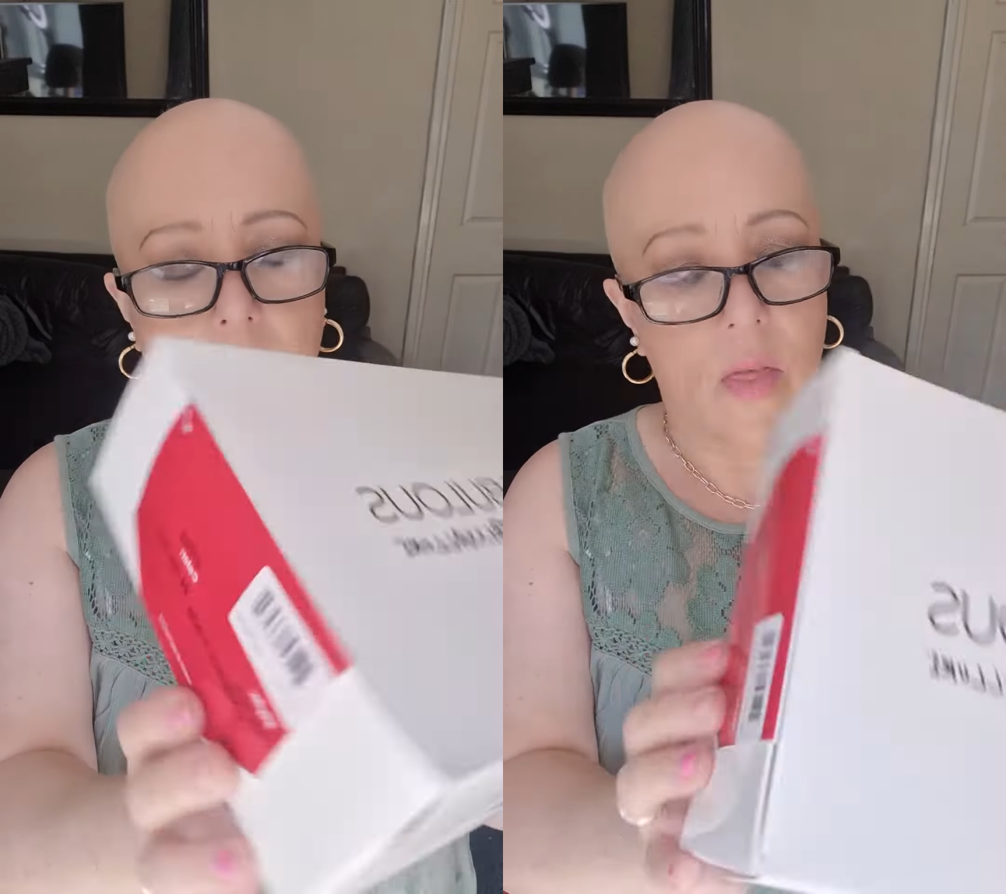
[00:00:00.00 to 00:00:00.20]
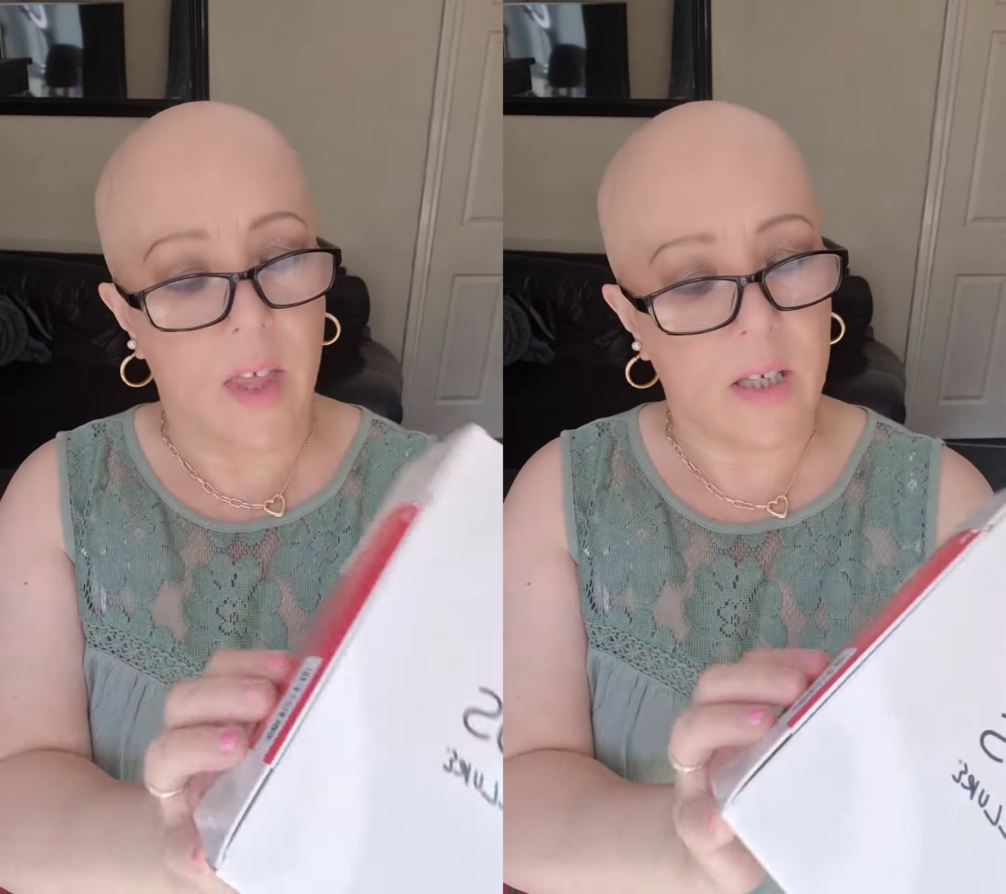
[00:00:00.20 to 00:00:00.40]

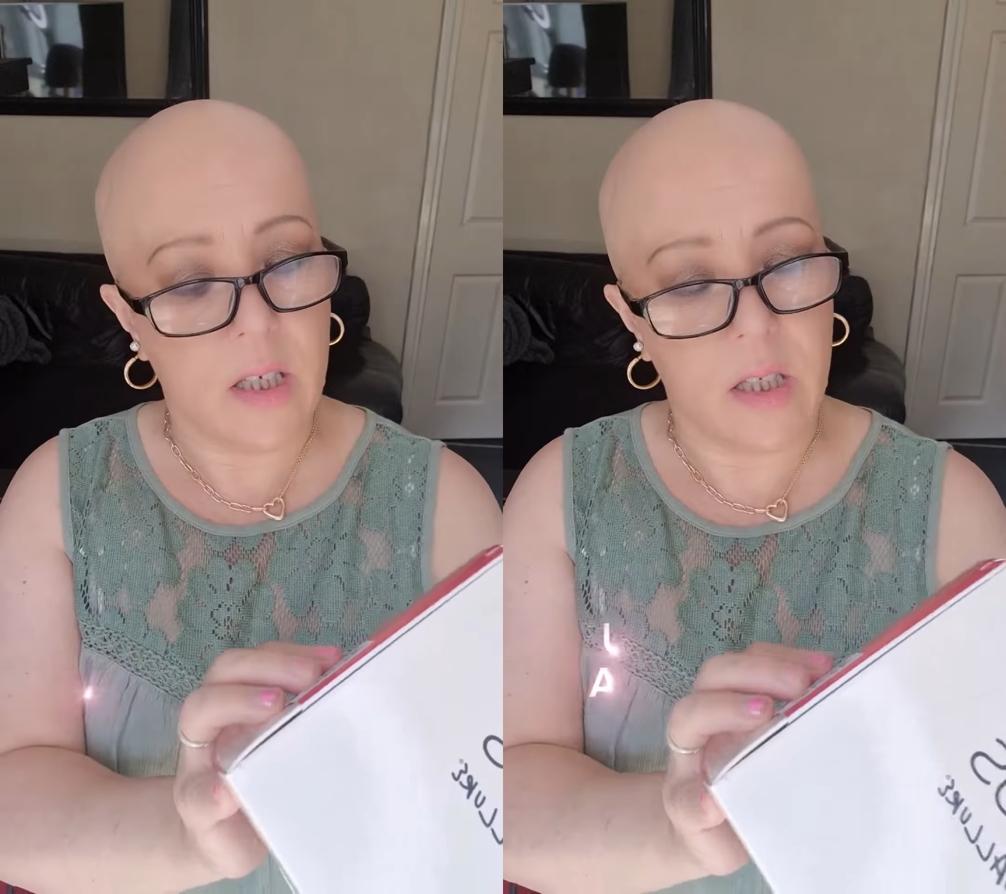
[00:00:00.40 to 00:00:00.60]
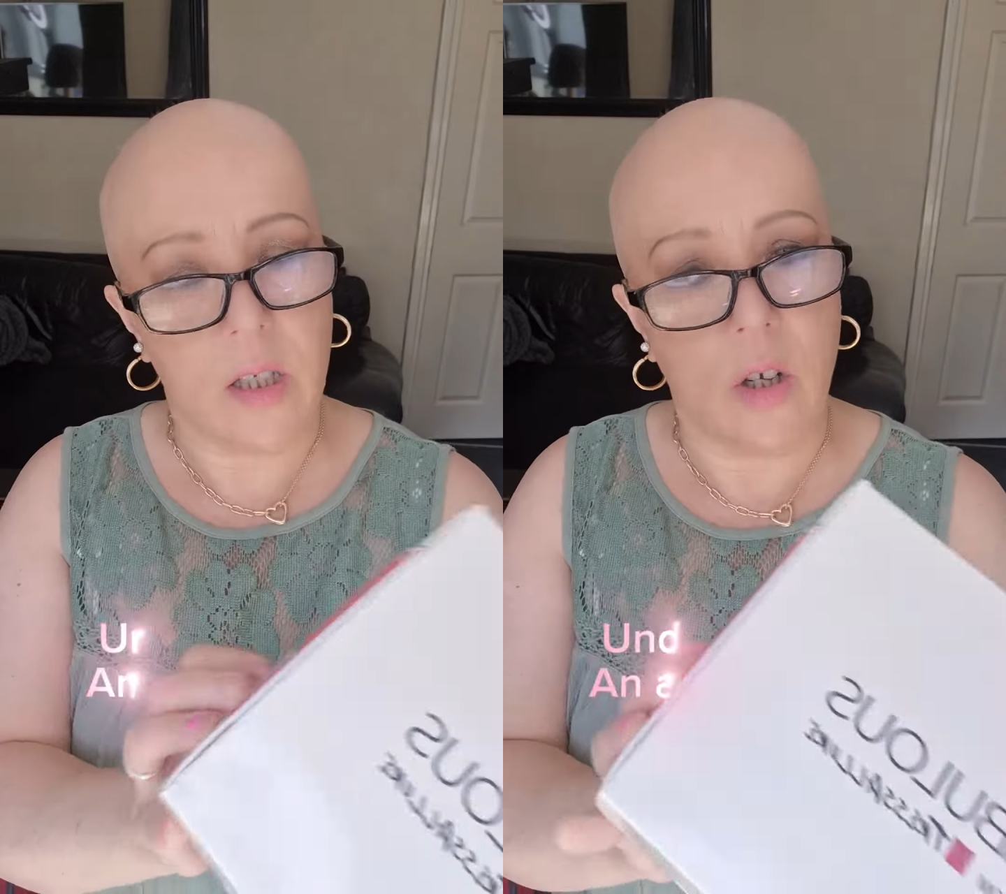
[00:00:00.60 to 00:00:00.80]
and
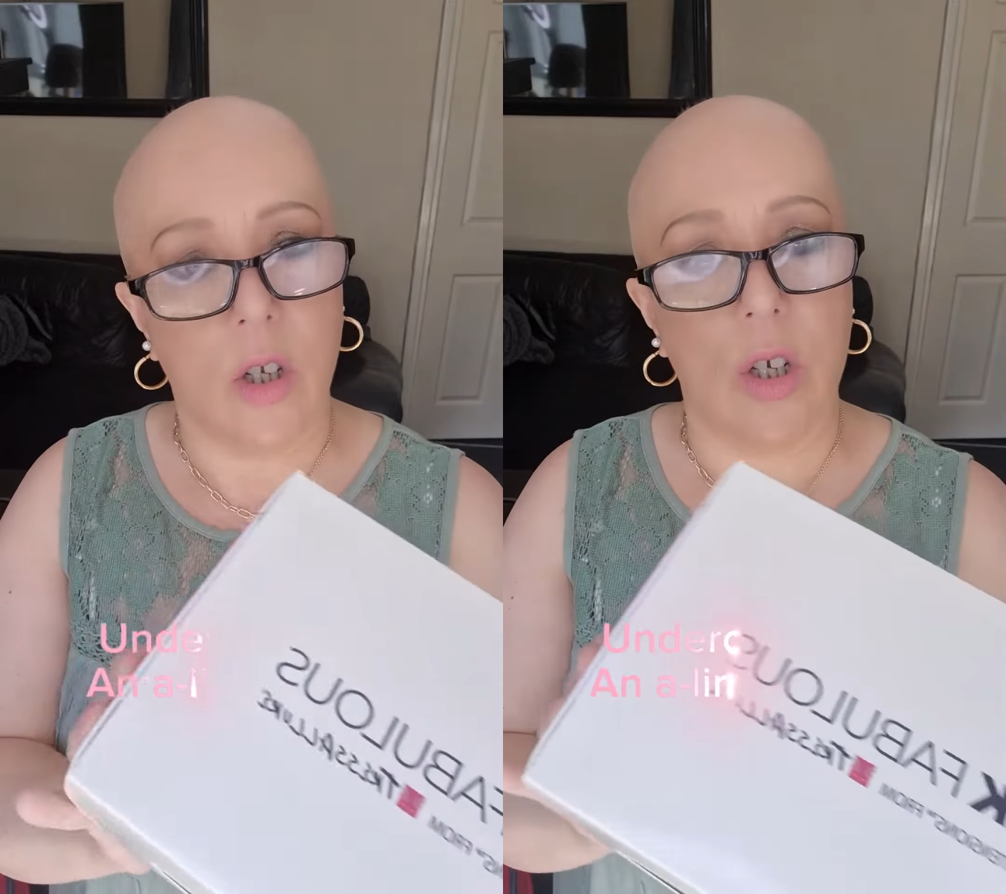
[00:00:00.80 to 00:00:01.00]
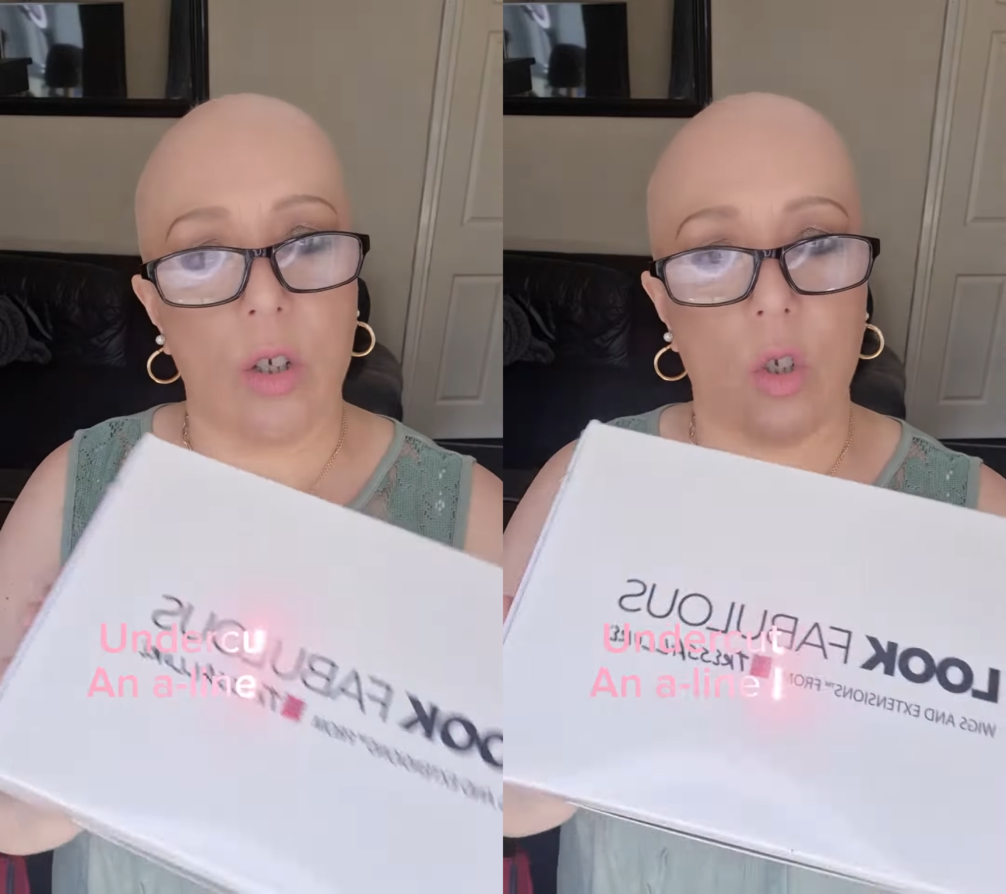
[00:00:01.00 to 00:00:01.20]
that is in the
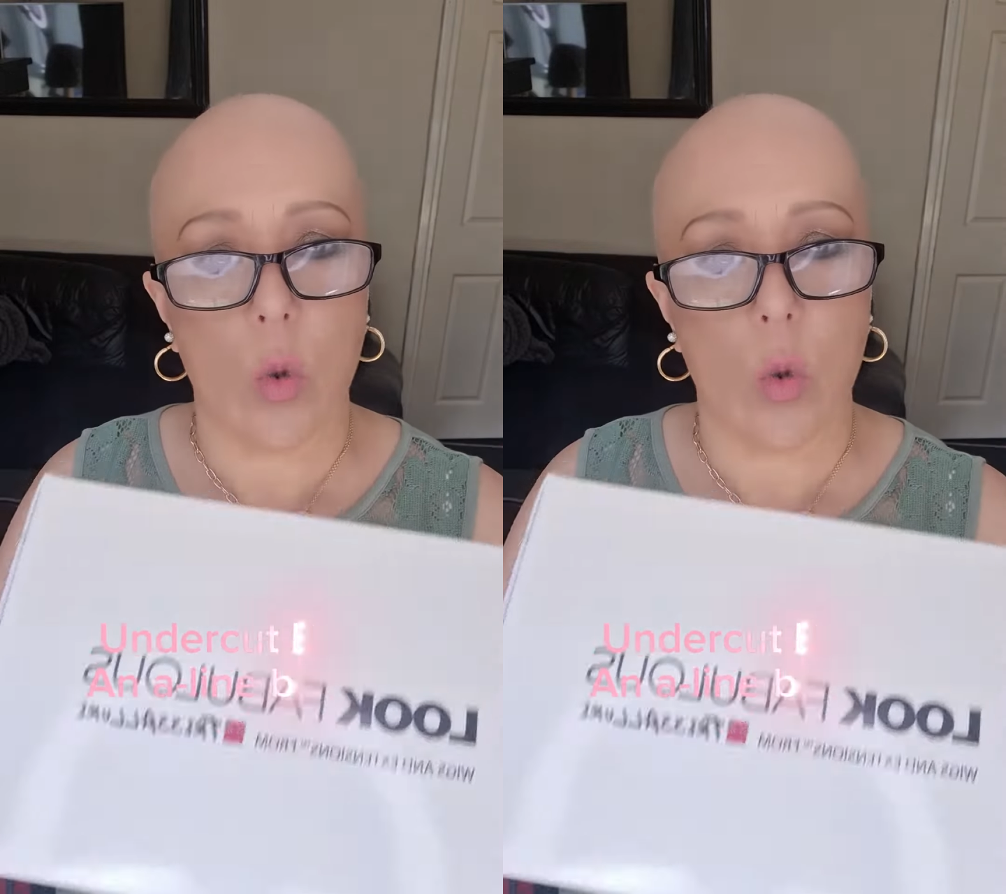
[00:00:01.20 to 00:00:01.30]
colour